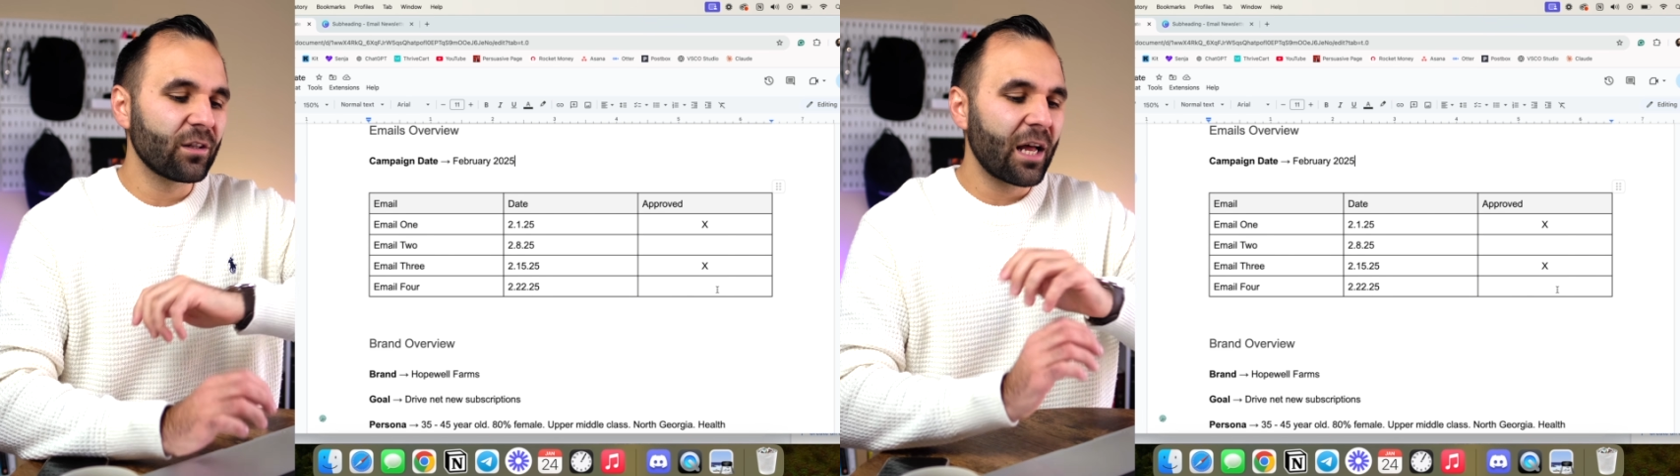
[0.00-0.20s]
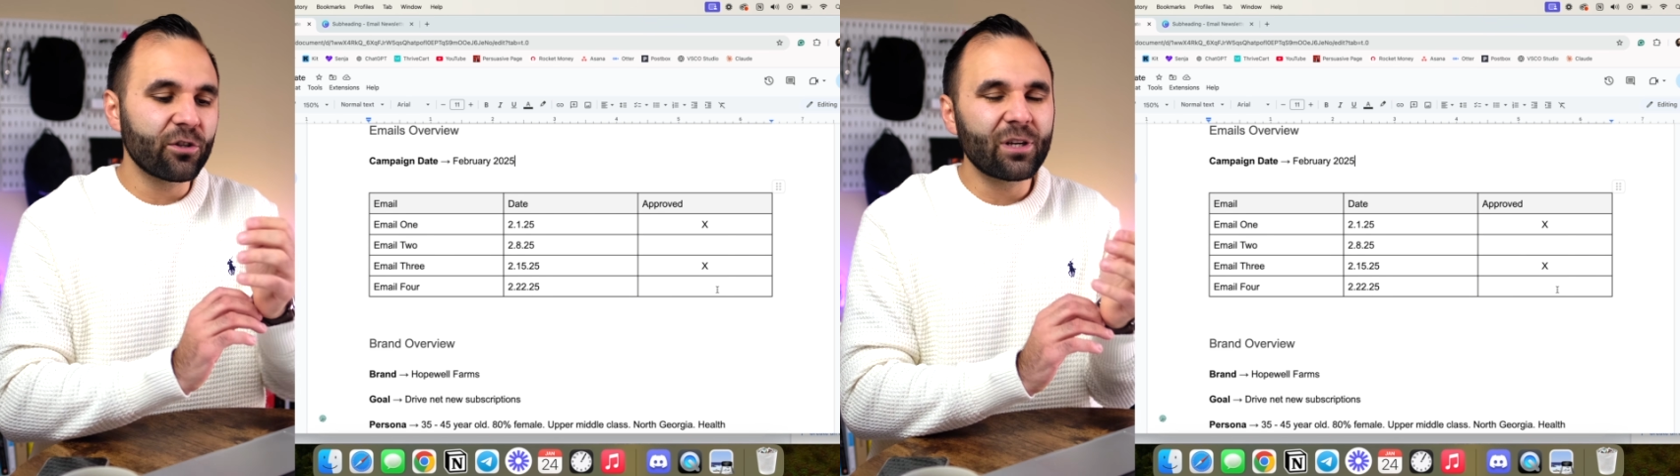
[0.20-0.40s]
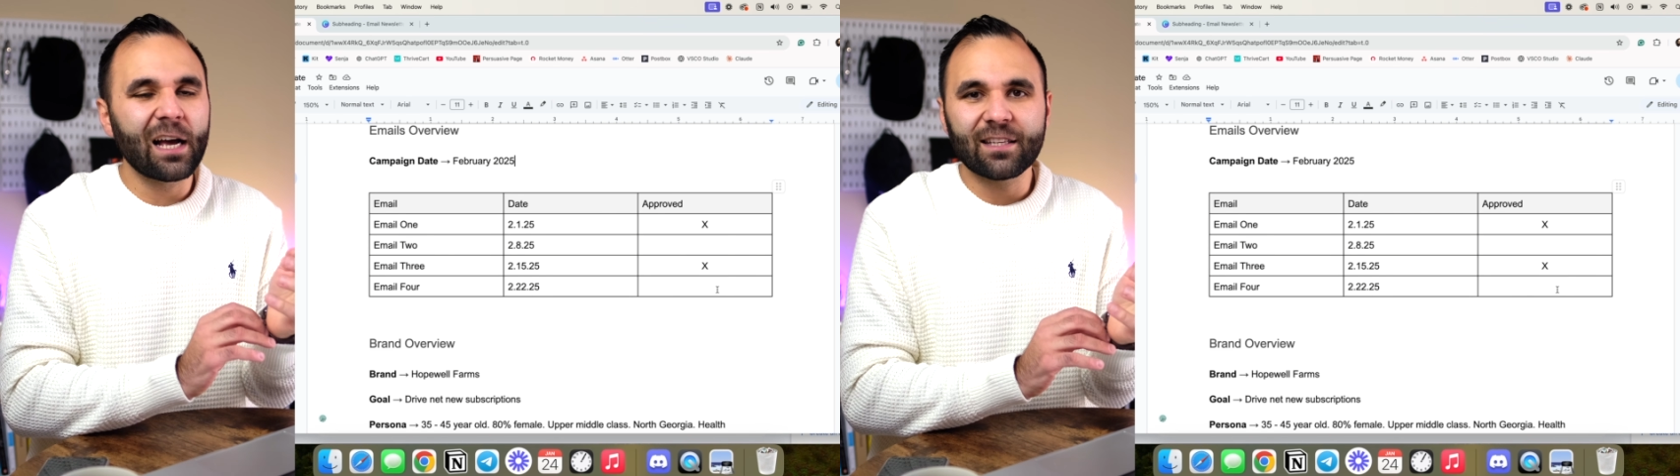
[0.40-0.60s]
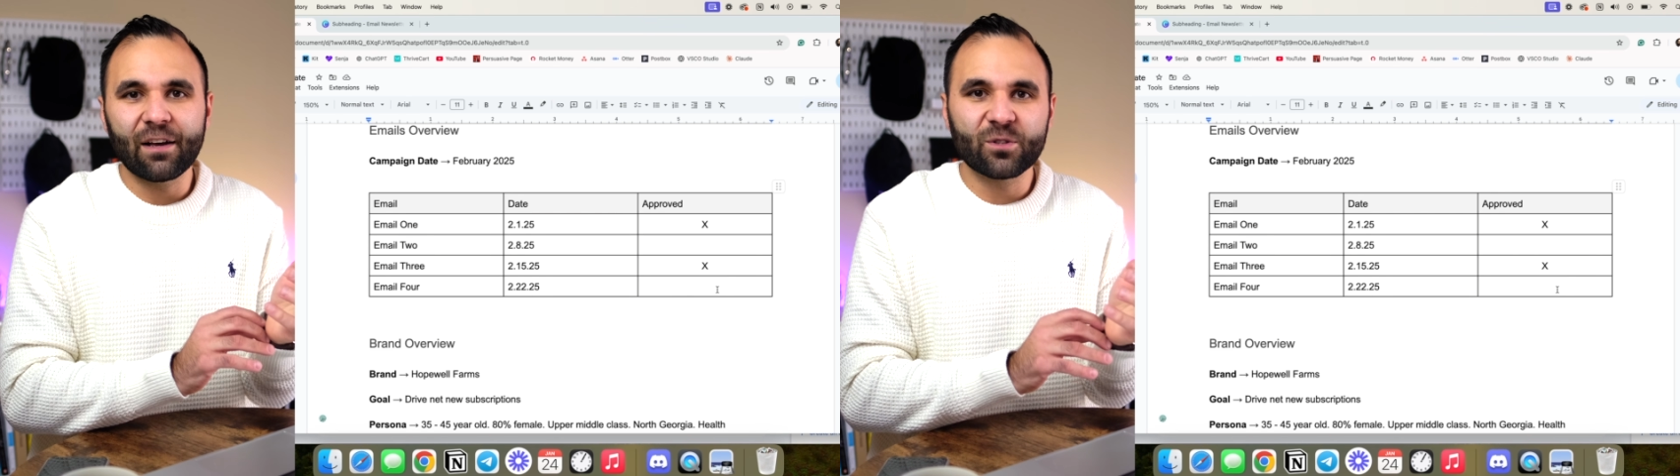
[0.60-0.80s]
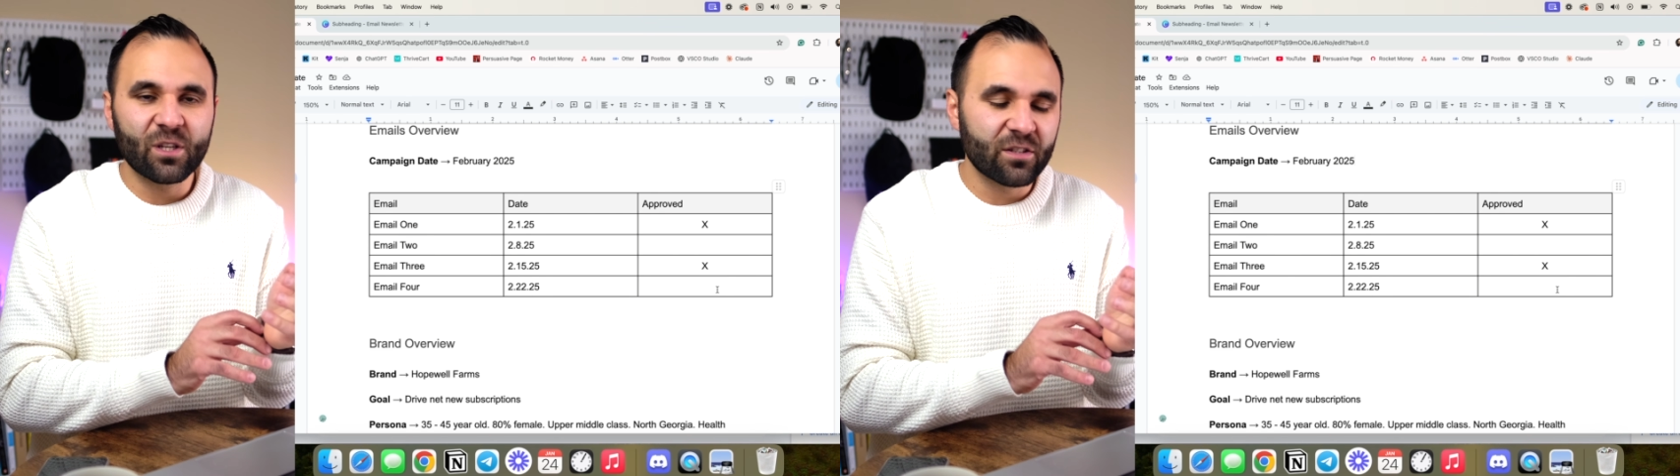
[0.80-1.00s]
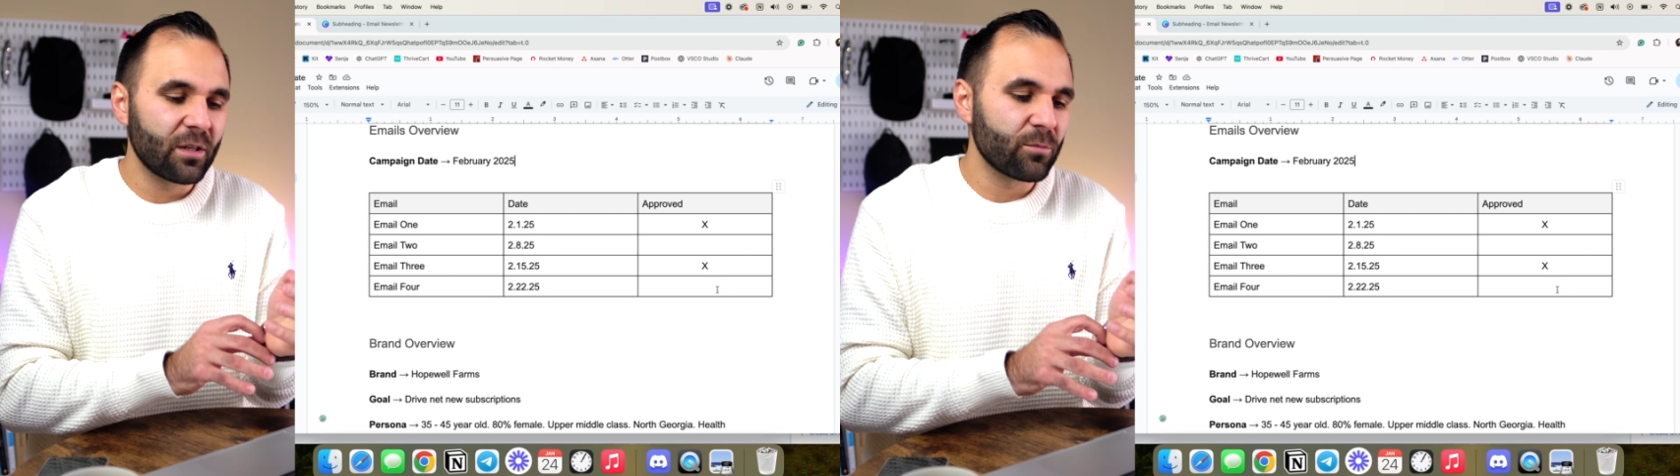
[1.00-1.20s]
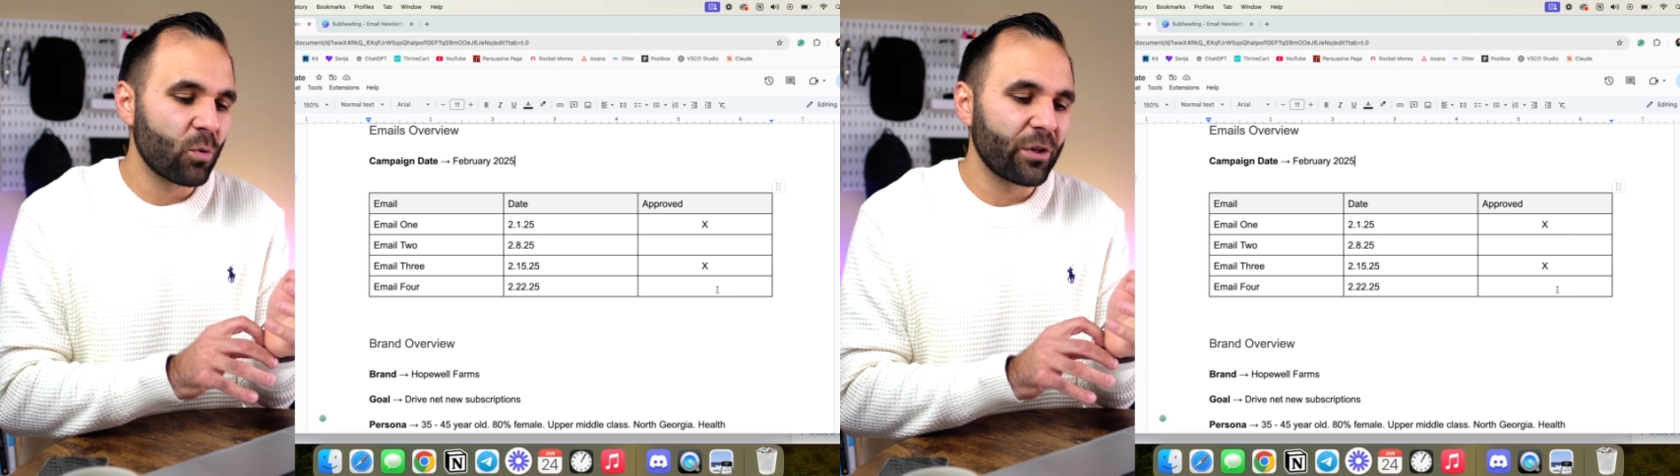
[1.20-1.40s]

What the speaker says: A lot of you guys have systems,